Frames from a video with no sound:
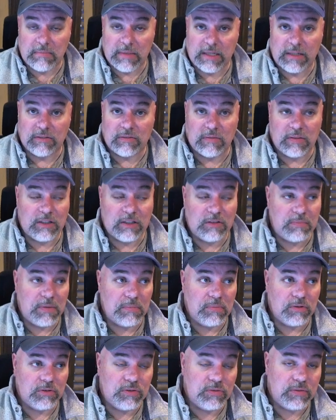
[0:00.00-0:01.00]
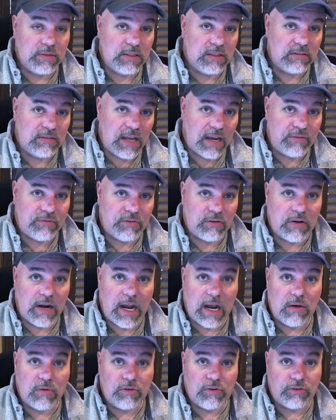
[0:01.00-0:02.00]
Because if these people are doing this after
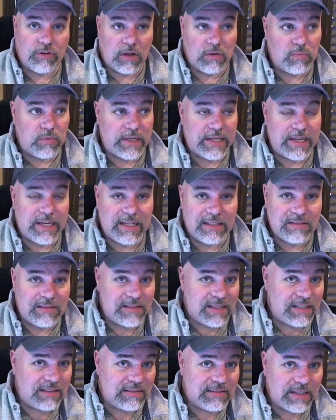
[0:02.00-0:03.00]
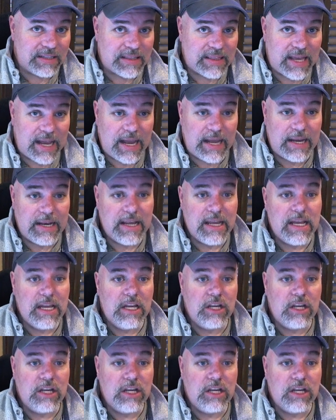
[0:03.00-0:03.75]
hours, on weekends, things like that,